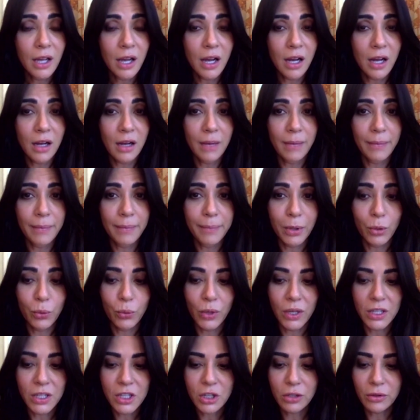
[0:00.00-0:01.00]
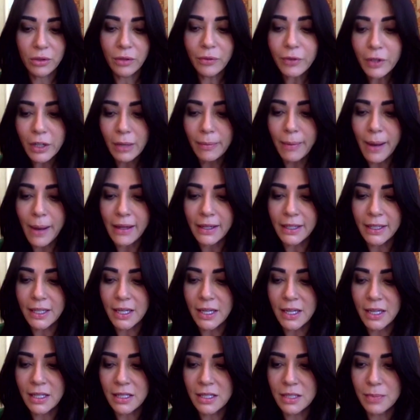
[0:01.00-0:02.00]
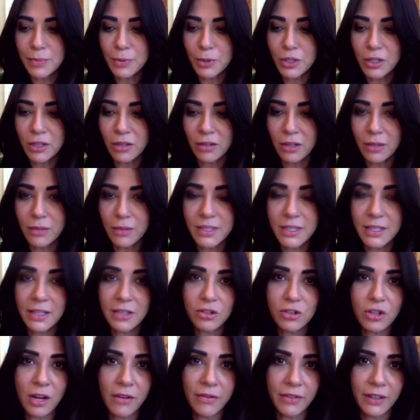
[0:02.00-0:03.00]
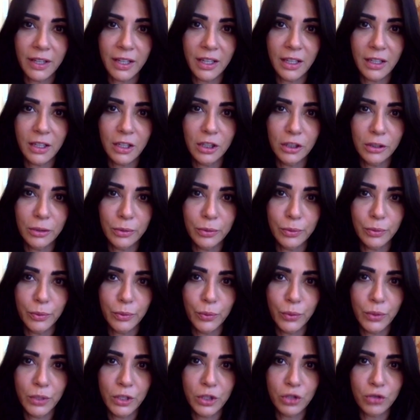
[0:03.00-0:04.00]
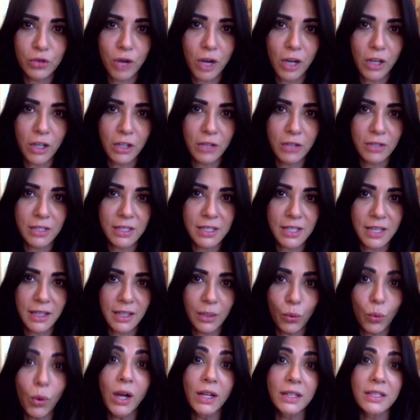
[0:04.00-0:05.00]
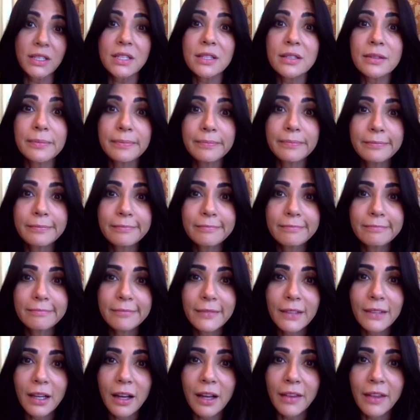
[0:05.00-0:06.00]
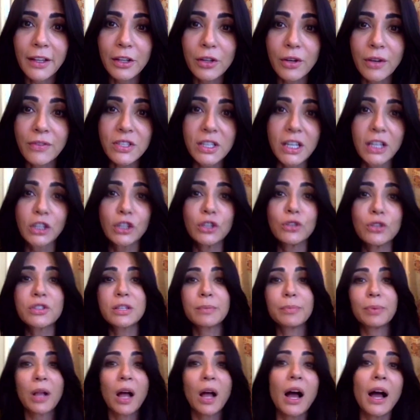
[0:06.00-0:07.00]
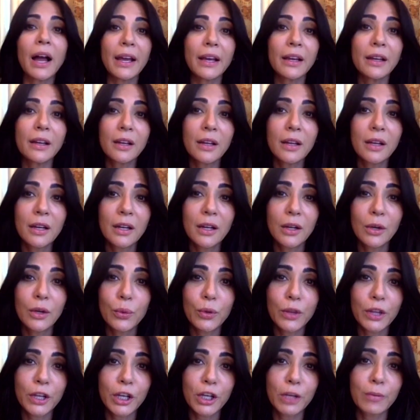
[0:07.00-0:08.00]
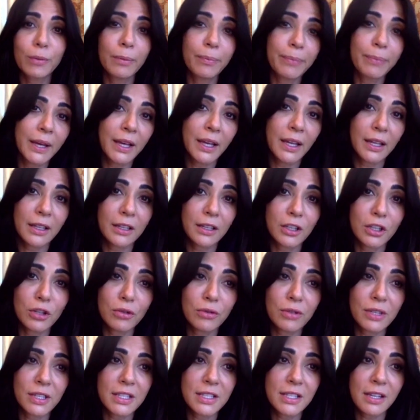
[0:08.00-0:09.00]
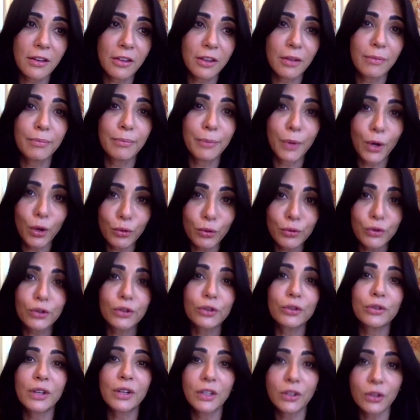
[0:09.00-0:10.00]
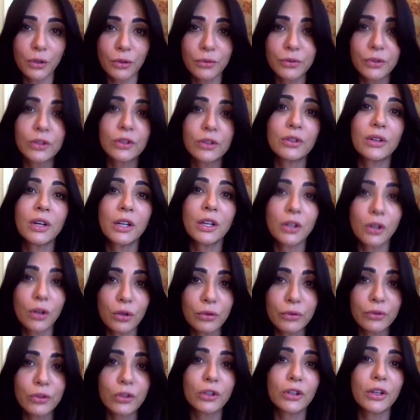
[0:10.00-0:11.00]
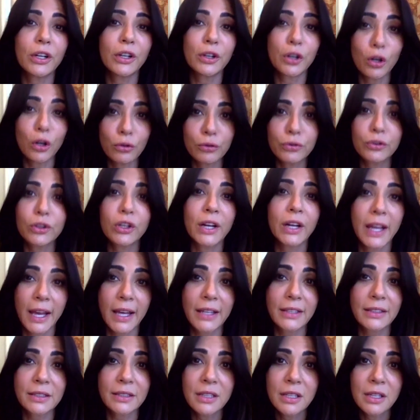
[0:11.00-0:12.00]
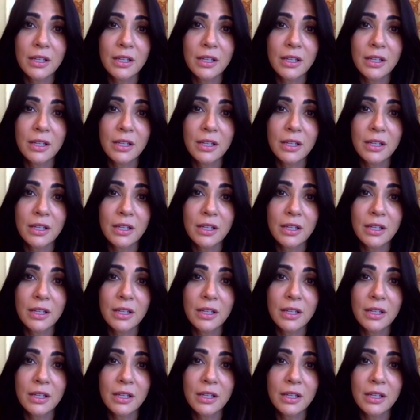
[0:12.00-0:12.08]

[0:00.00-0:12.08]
Um, but what's horrific about it is, particularly with sex trafficking, you know, with a drug, you can sell it once and then you have to get new supply. With a human being, you can sell them over and over and over and over again.